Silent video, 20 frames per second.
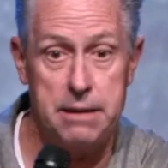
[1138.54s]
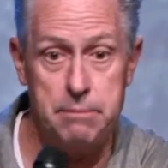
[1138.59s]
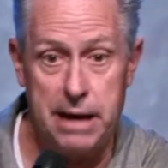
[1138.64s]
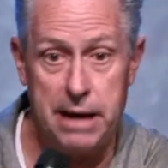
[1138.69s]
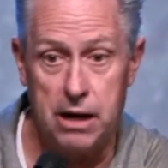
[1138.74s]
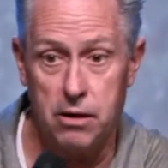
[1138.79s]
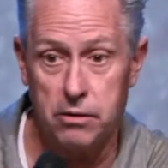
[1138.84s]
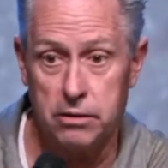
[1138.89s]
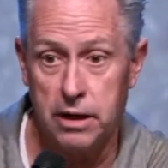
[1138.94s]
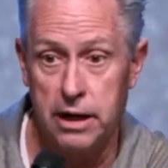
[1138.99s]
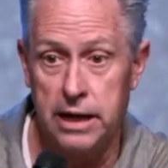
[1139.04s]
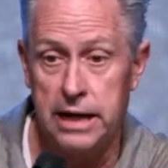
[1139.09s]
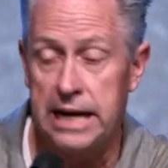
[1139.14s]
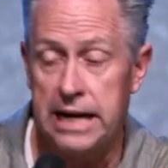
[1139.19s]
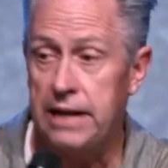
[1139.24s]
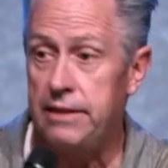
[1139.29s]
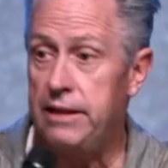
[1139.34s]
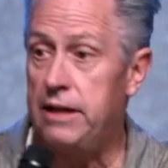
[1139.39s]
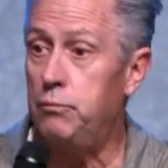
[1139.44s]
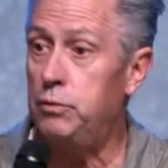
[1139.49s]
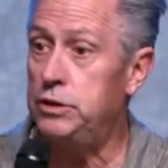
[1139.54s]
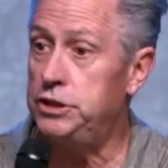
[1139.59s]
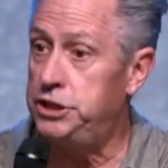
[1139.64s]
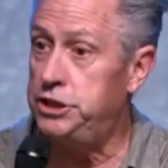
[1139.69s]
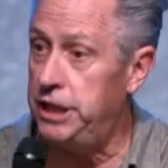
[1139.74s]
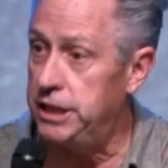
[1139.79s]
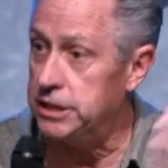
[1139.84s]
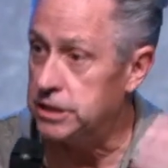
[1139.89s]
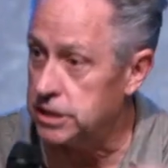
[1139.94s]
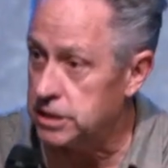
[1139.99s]
out, and then when
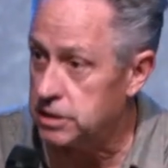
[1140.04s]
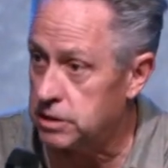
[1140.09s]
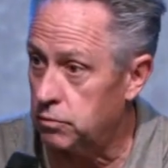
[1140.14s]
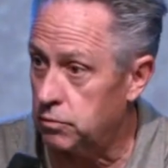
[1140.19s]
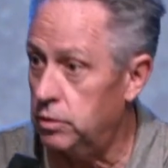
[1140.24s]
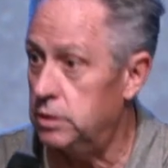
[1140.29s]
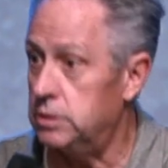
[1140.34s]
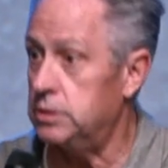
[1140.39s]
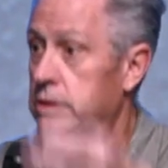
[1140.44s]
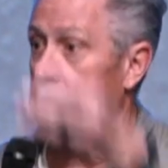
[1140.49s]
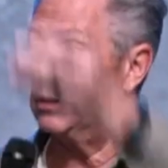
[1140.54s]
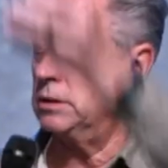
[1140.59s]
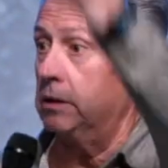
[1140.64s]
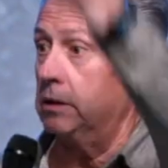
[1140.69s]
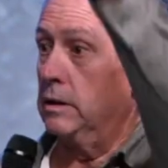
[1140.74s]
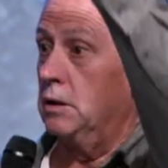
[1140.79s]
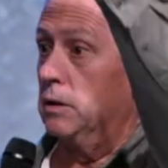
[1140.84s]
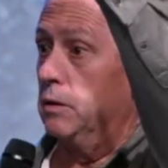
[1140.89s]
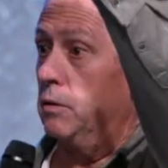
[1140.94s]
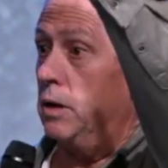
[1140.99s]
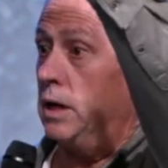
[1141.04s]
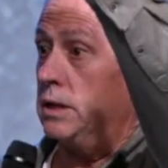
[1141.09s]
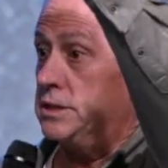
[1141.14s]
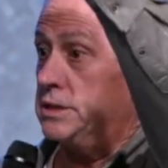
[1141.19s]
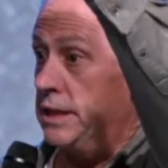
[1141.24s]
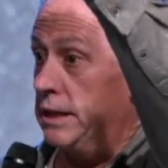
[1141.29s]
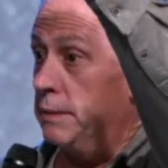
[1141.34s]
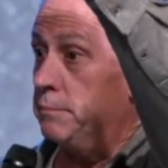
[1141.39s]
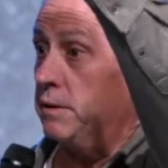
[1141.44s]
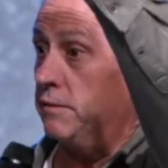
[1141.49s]
Jesus was
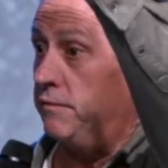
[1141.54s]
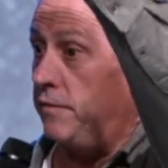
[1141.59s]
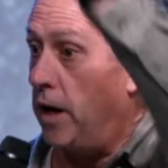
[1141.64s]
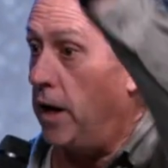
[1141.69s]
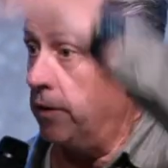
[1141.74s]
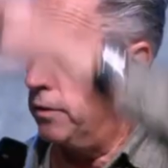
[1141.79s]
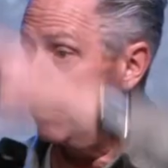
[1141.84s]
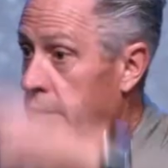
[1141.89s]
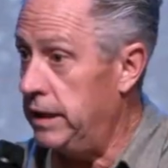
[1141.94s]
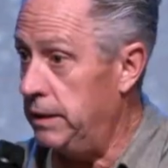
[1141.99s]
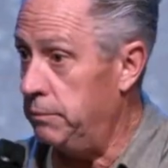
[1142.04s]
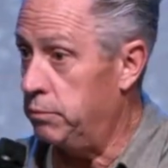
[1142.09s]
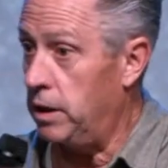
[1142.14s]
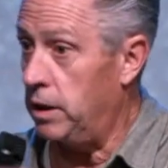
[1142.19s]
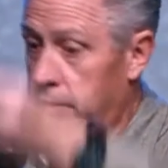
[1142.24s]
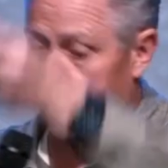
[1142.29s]
ascended up to the Father, he brought